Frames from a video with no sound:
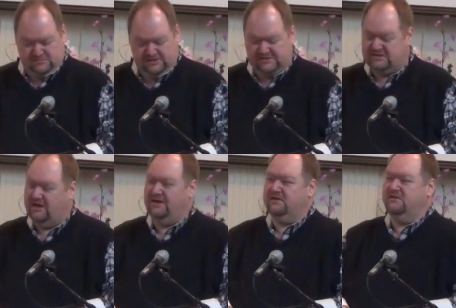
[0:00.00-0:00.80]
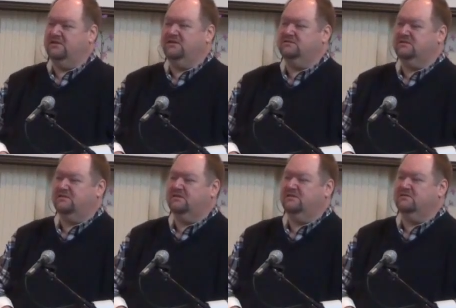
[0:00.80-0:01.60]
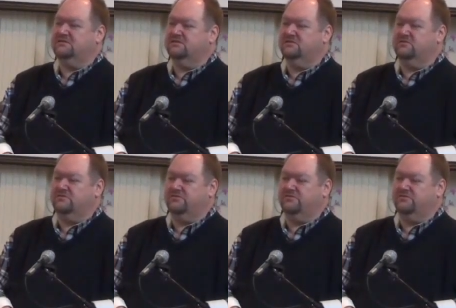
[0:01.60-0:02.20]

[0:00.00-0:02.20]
It's not an easy thing to do.